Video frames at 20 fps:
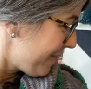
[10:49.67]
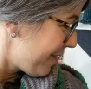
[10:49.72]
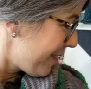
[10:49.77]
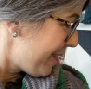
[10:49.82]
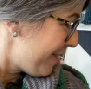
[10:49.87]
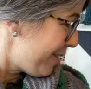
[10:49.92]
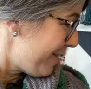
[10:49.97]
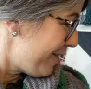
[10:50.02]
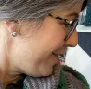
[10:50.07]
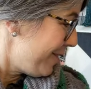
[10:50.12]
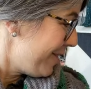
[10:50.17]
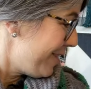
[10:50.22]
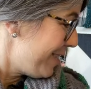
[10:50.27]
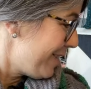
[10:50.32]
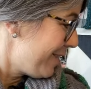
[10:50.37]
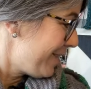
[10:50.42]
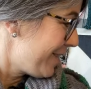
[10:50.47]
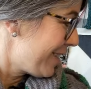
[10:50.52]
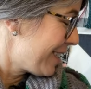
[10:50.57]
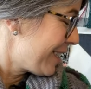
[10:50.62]
Oh, no,
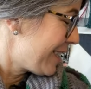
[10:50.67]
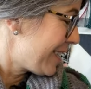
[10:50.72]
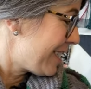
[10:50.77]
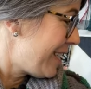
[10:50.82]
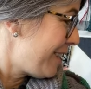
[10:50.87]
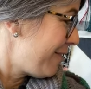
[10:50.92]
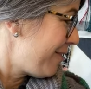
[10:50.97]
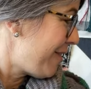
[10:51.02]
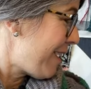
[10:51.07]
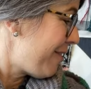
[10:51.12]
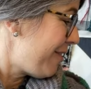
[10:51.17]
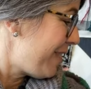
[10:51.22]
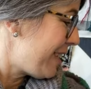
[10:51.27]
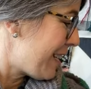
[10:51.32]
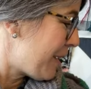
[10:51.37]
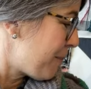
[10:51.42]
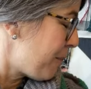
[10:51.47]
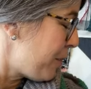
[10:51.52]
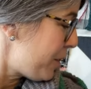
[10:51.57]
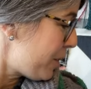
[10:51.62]
you're going to sniff
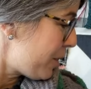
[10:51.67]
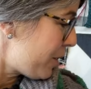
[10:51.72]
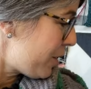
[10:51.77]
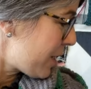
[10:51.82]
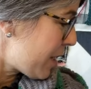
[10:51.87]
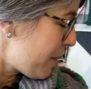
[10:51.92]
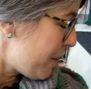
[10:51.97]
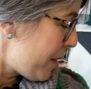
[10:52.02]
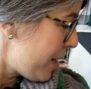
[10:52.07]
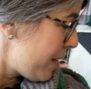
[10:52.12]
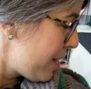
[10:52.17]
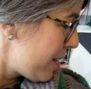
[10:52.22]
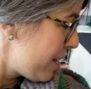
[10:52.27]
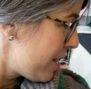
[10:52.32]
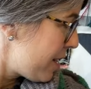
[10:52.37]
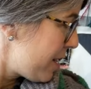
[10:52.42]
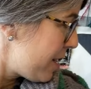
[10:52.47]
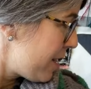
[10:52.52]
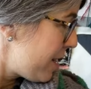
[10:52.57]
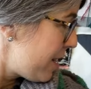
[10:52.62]
everything. Boosters, come here.
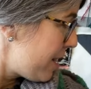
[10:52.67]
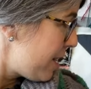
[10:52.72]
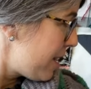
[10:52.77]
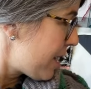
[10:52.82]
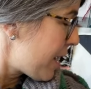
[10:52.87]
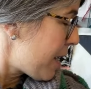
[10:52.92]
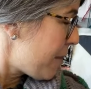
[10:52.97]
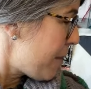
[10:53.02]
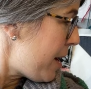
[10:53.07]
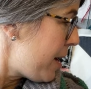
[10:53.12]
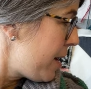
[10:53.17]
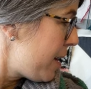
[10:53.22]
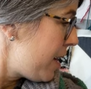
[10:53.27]
Come here.